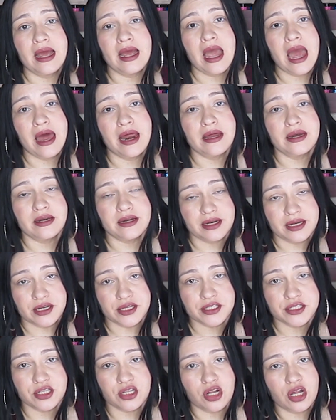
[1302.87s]
at a
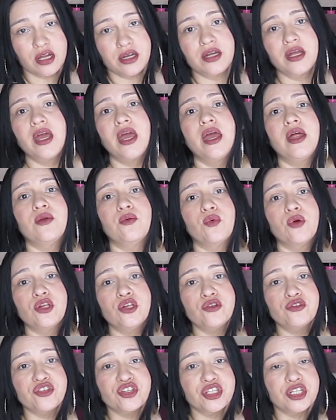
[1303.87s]
nail salon and
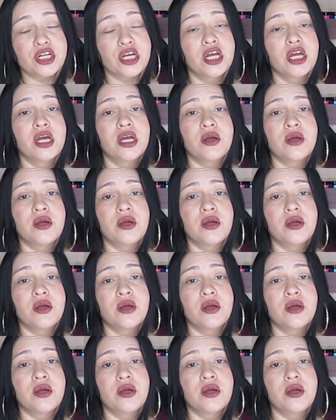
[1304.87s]
when you should